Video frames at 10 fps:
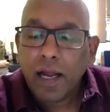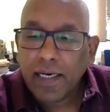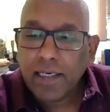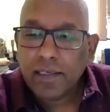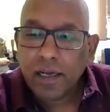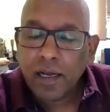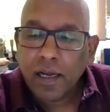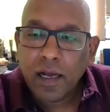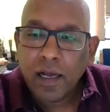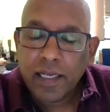And
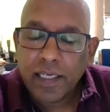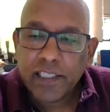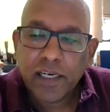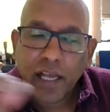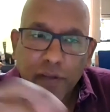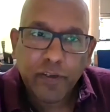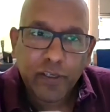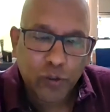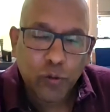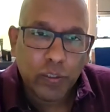Asian
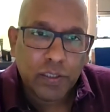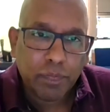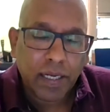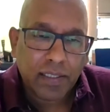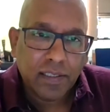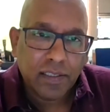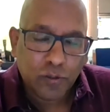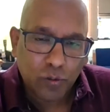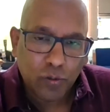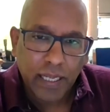Highway 2, which
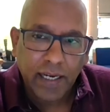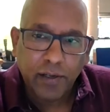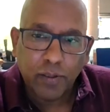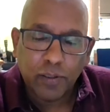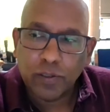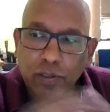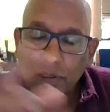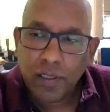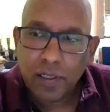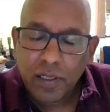passes through Delhi also,
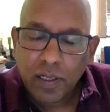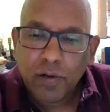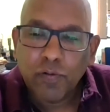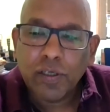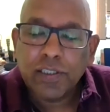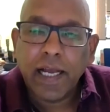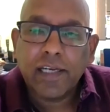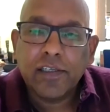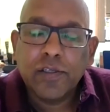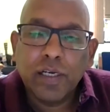was
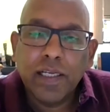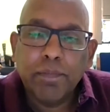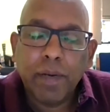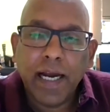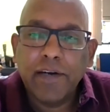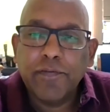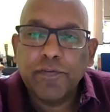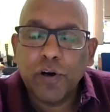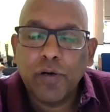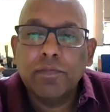actually planned
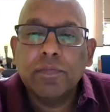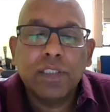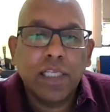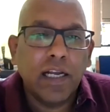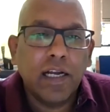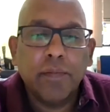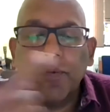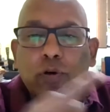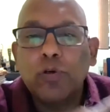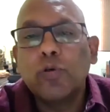from
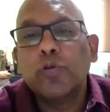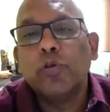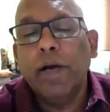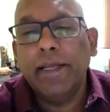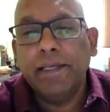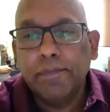Singapore to Dubai.